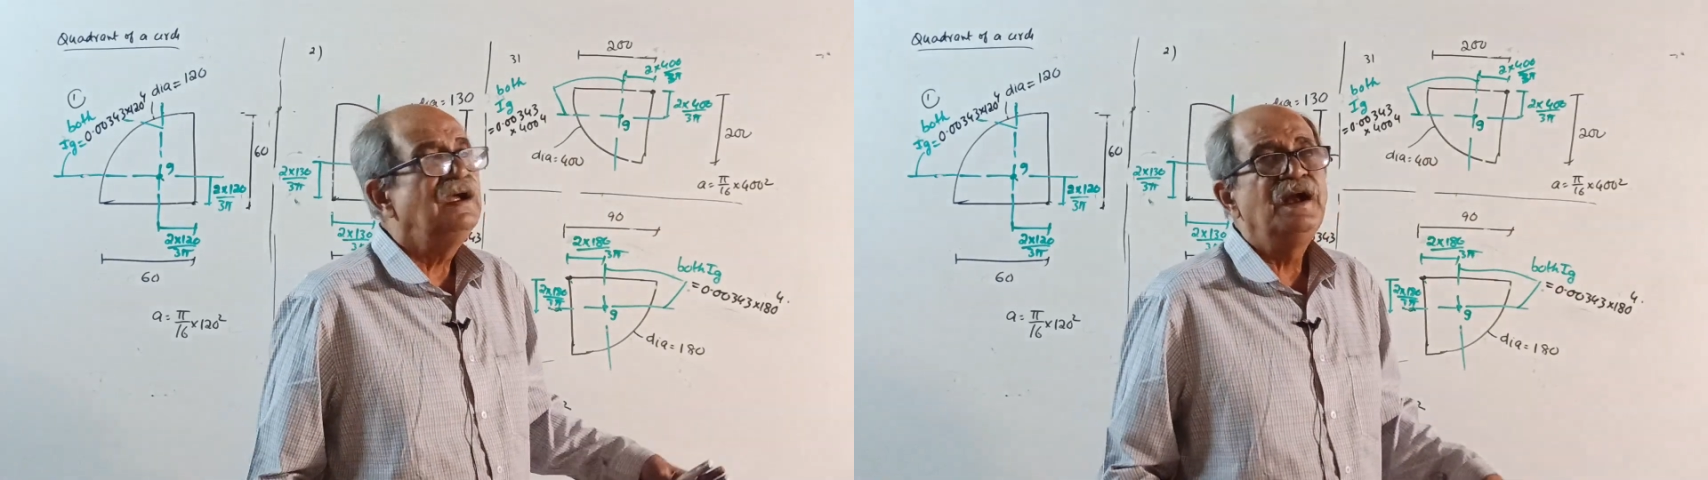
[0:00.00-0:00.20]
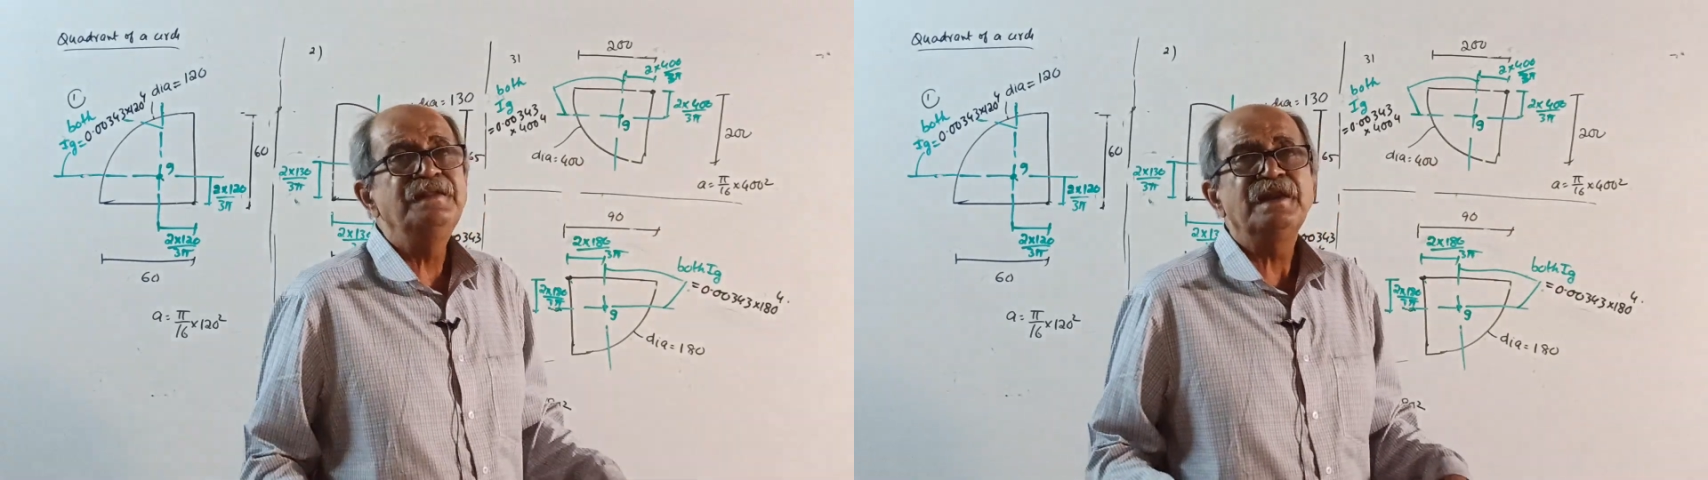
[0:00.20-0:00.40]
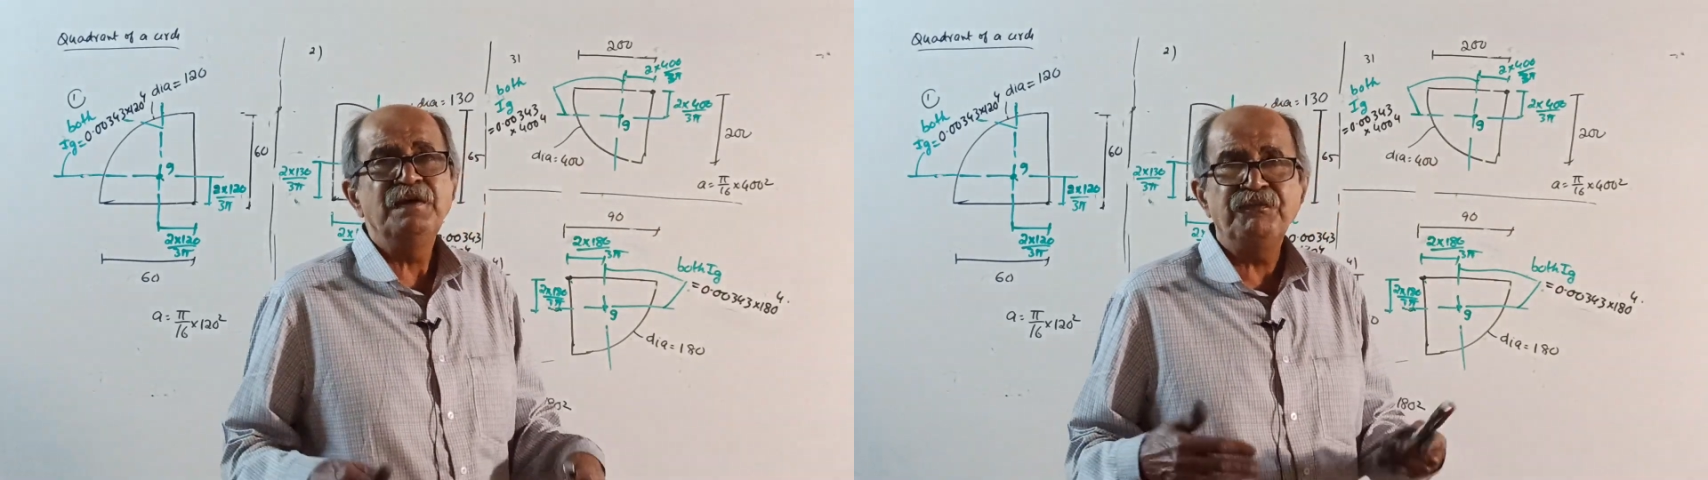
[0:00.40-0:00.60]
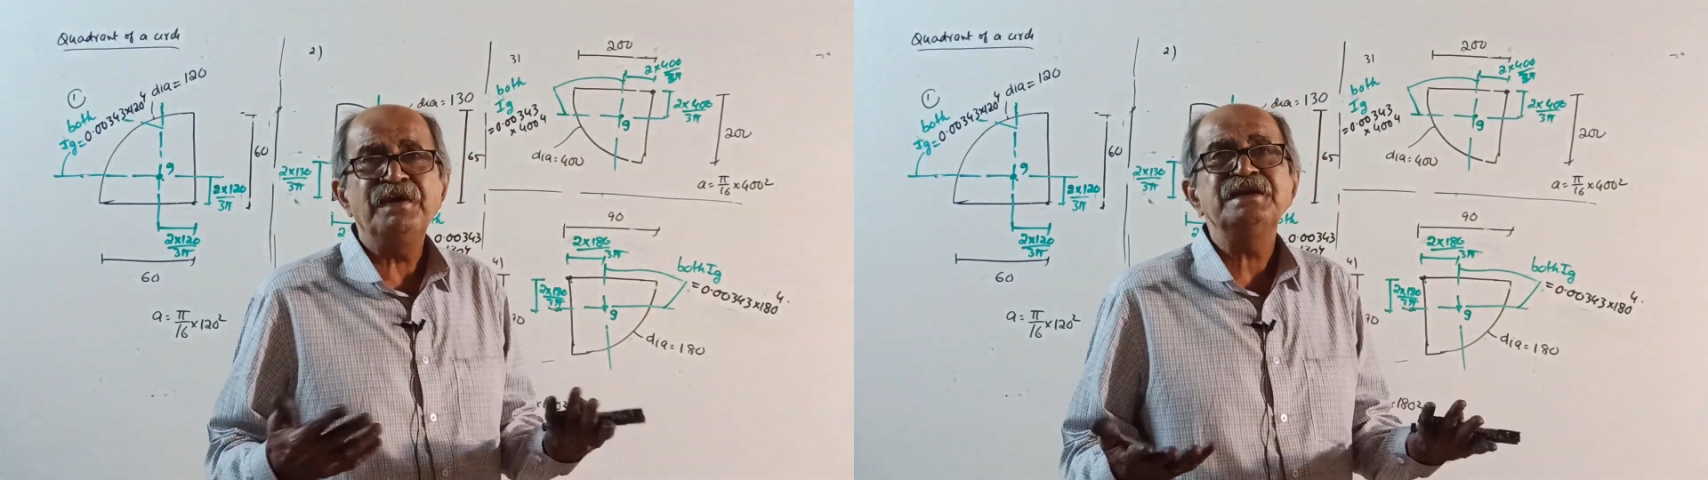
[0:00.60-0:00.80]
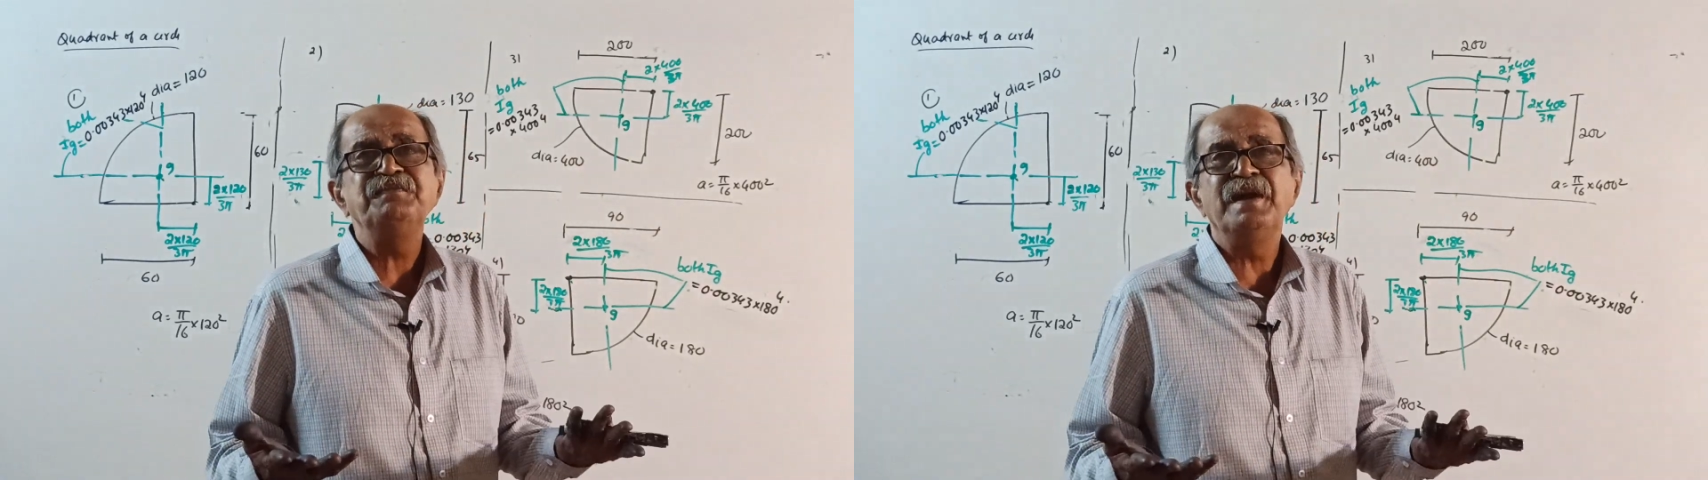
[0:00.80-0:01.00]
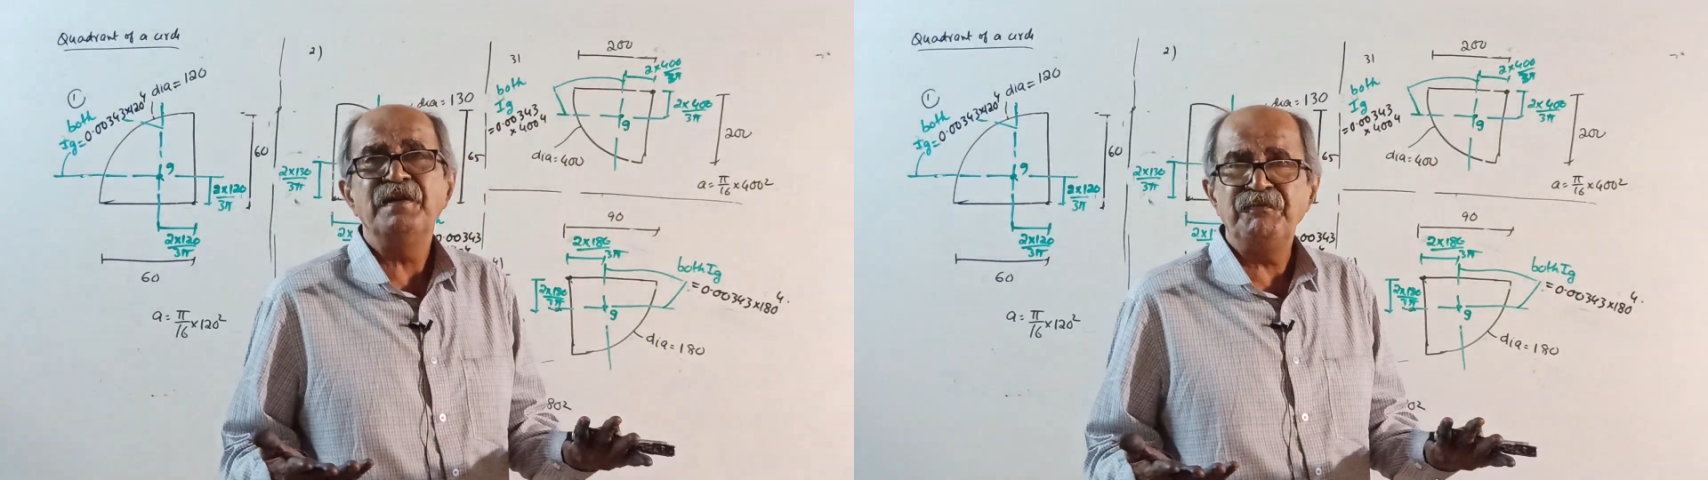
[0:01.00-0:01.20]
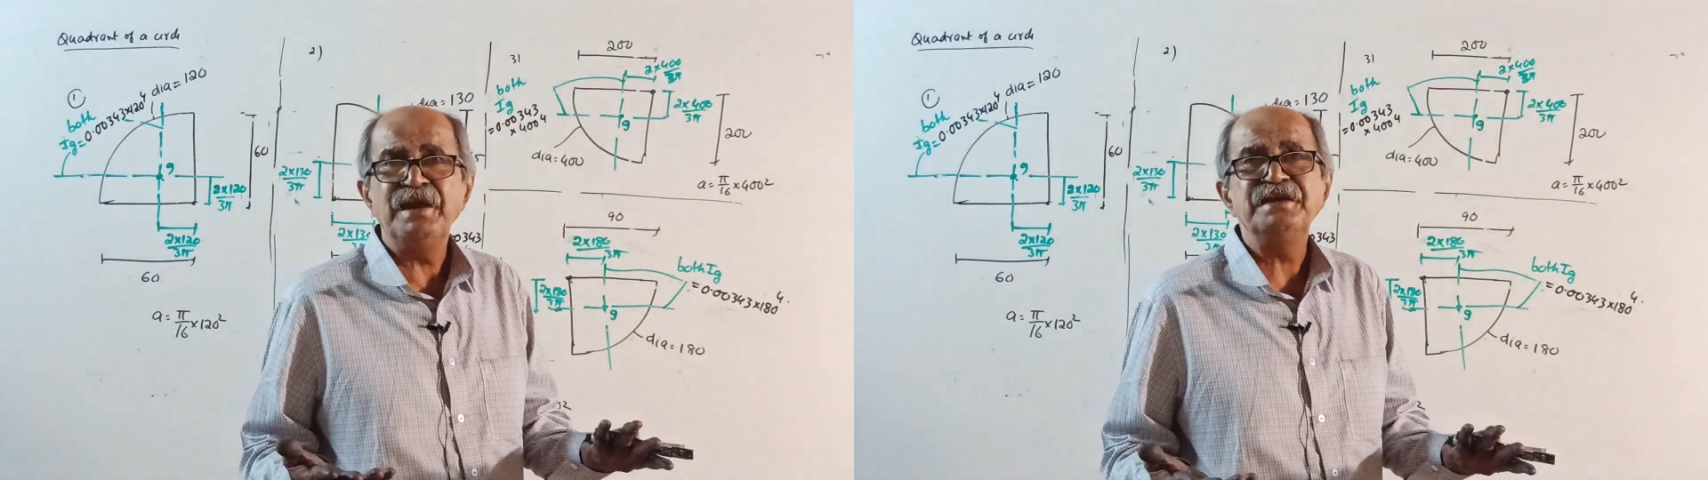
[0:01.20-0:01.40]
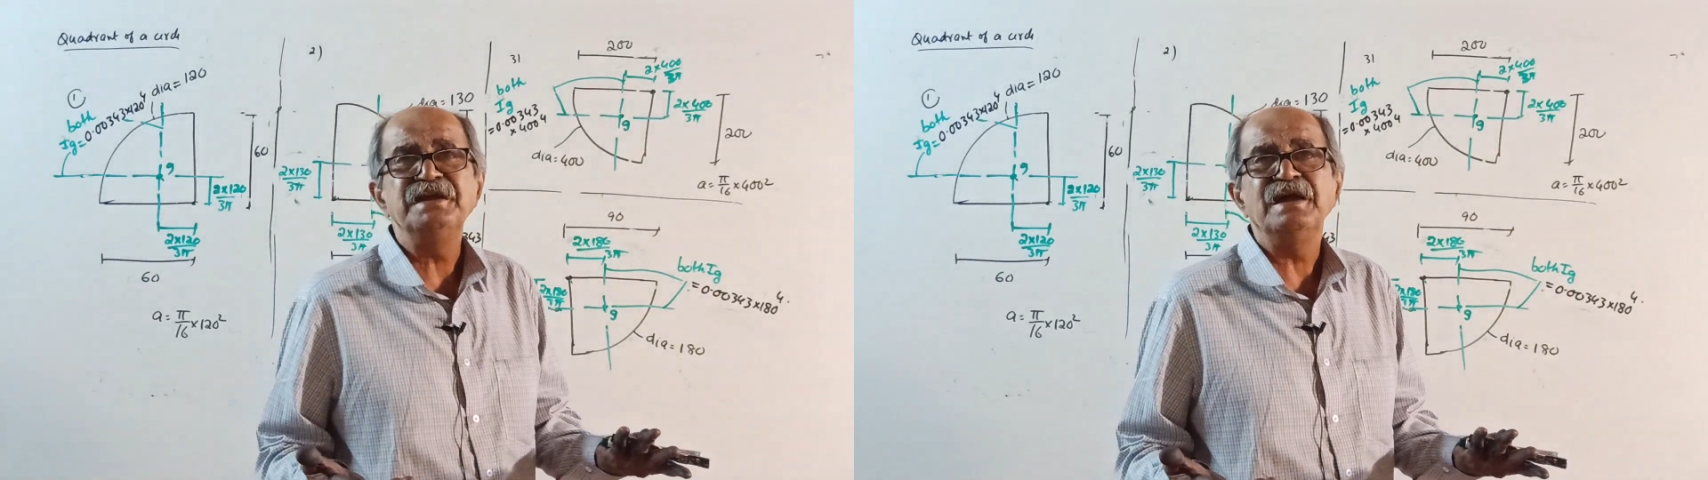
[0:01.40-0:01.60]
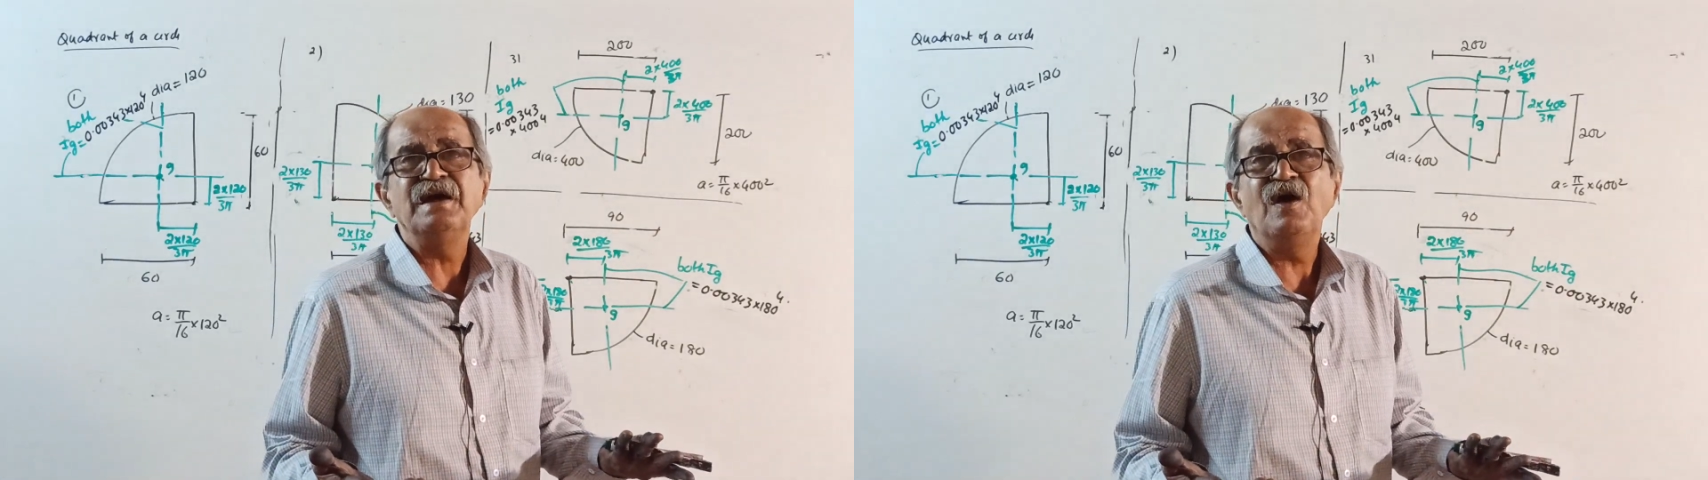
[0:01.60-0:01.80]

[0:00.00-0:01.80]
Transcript: it is a refreshing